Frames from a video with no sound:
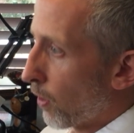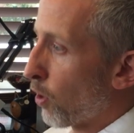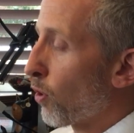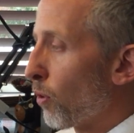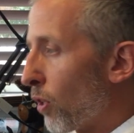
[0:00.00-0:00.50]

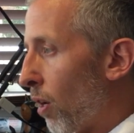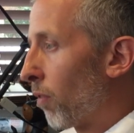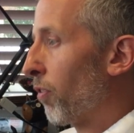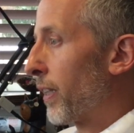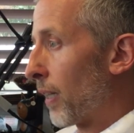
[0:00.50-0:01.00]
through
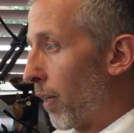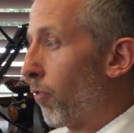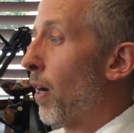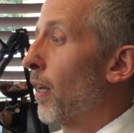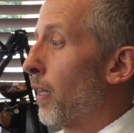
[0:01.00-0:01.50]
conflict and
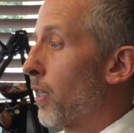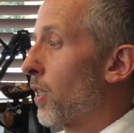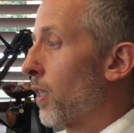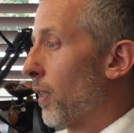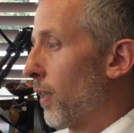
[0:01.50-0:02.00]
violence.